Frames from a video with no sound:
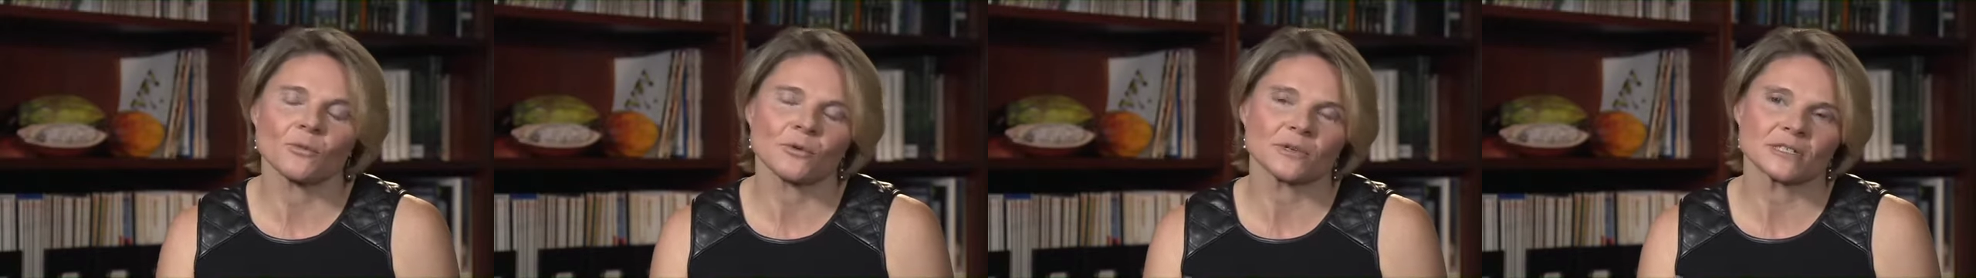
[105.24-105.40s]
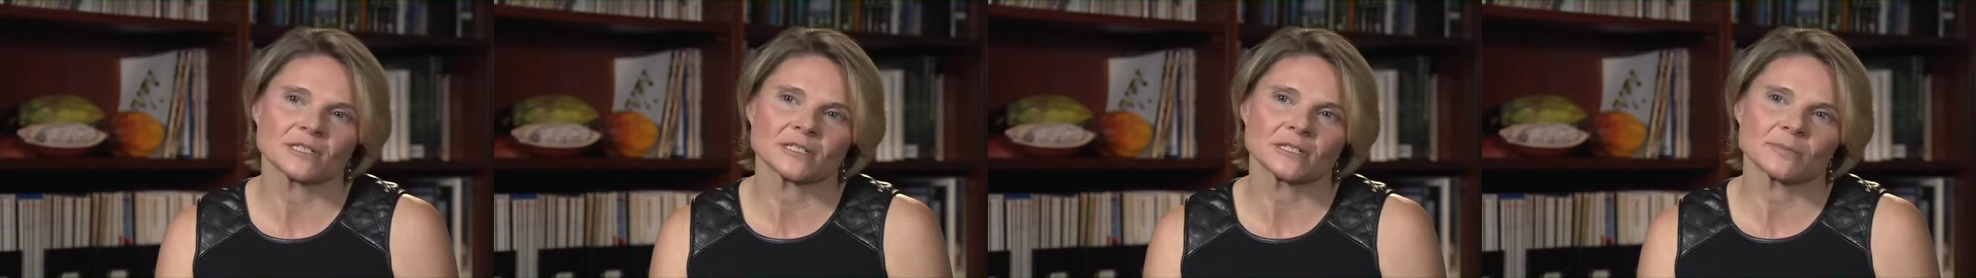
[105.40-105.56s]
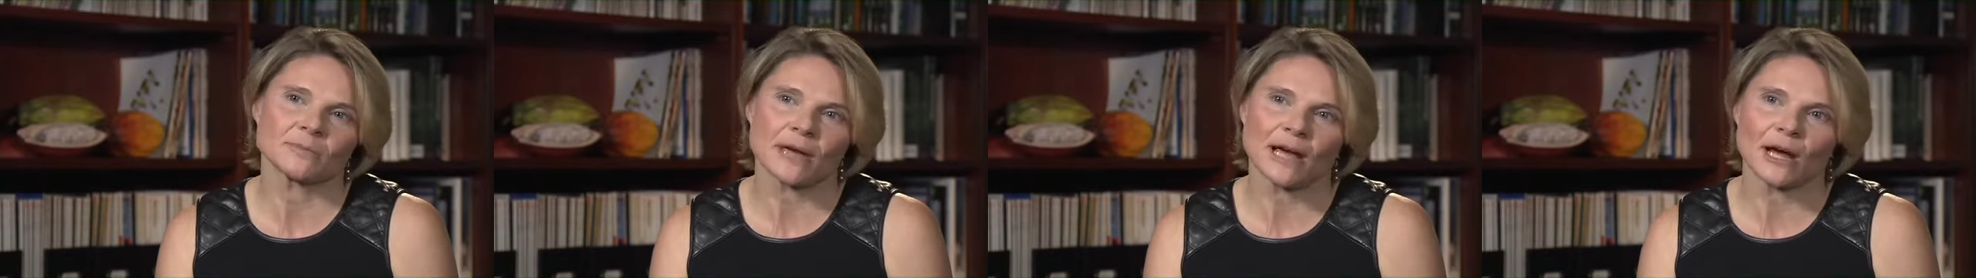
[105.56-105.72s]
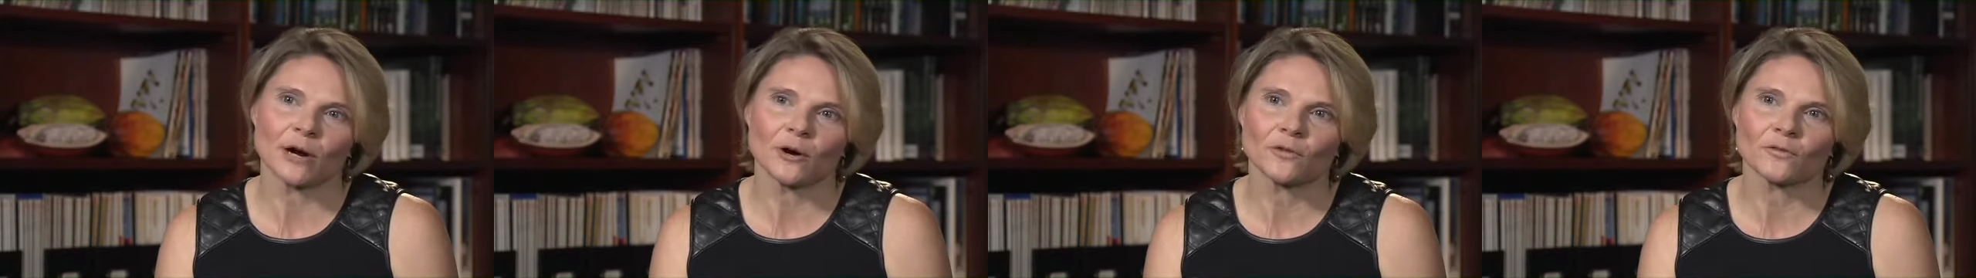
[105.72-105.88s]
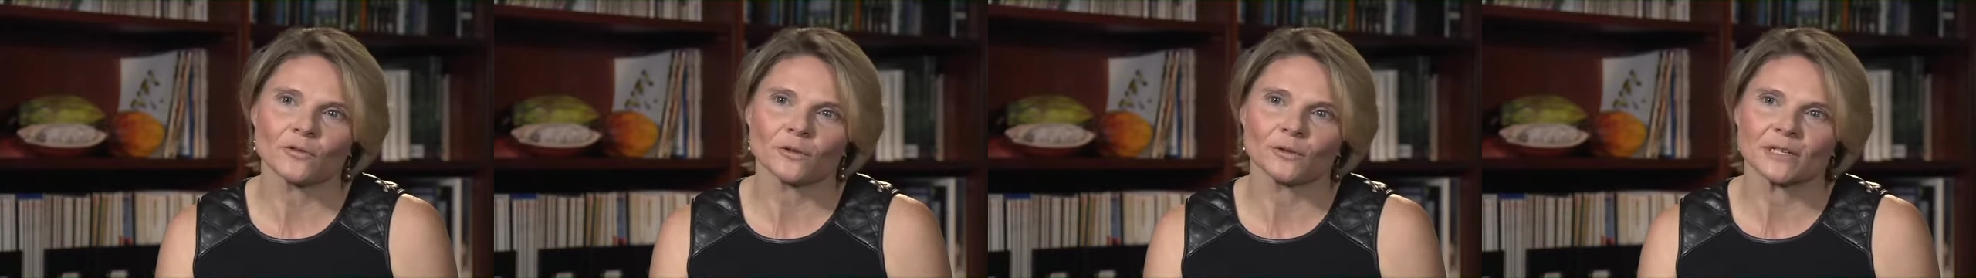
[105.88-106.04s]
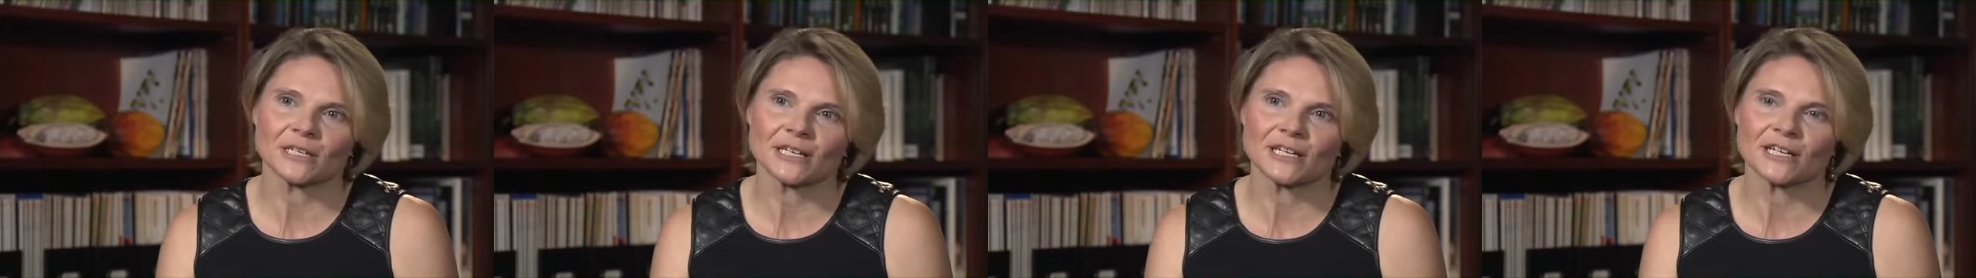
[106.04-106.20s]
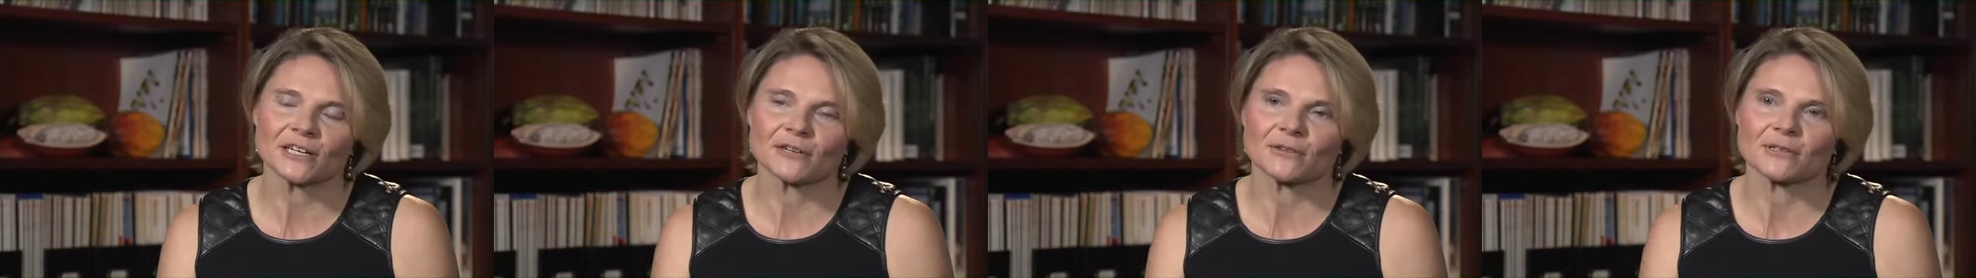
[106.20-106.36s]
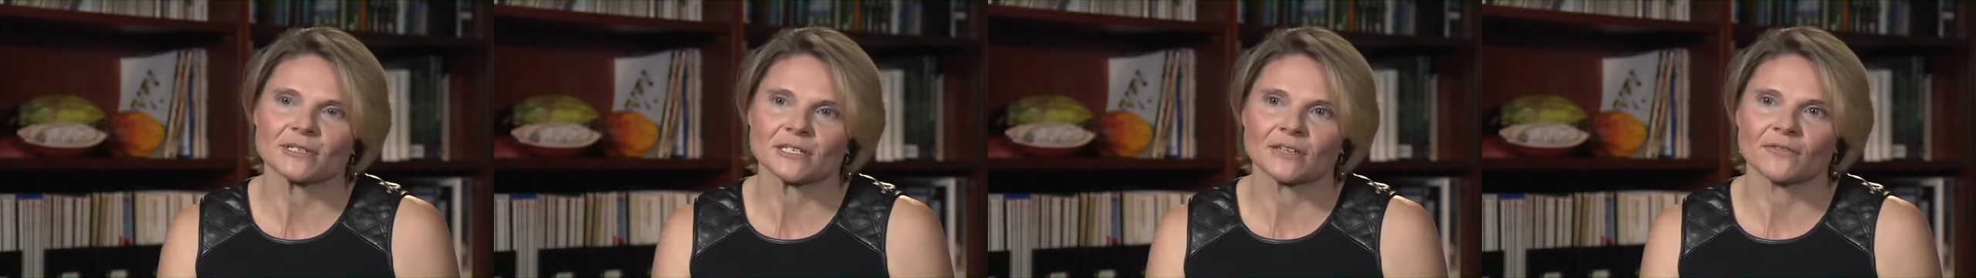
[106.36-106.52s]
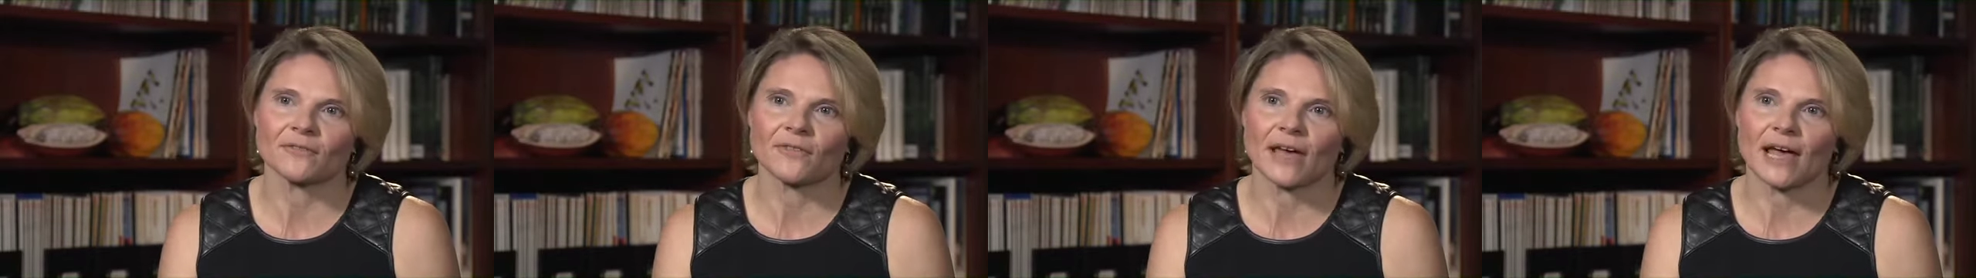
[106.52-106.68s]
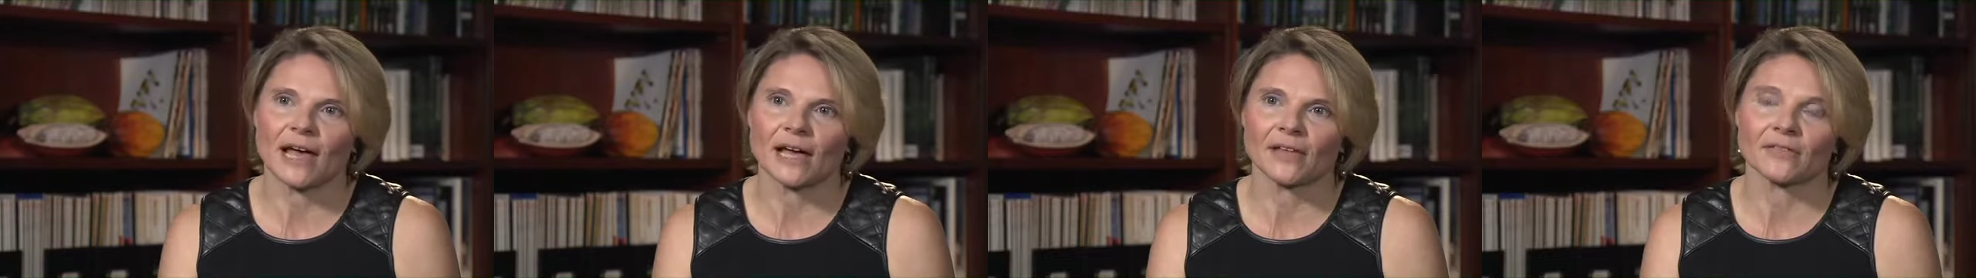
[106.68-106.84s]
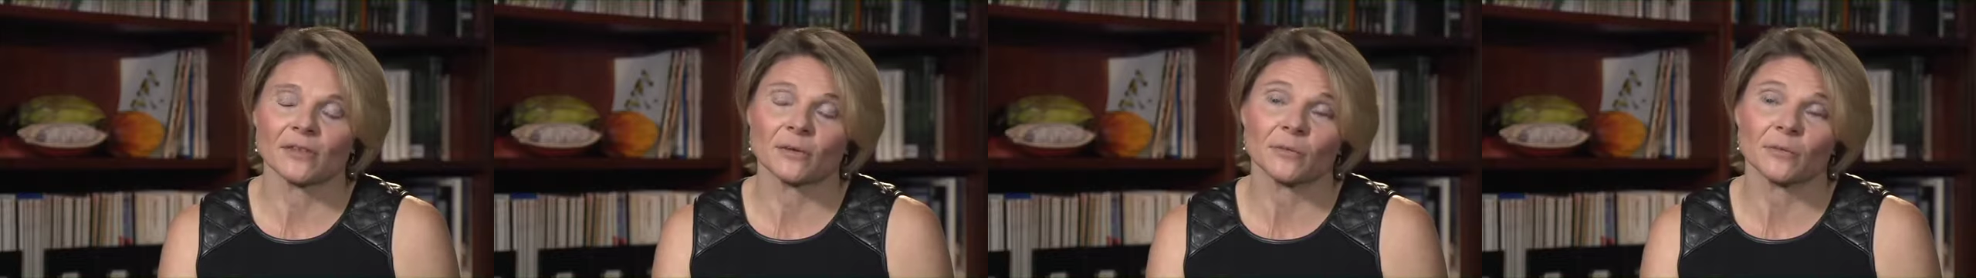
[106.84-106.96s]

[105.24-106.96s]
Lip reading: what's powerful here is the fact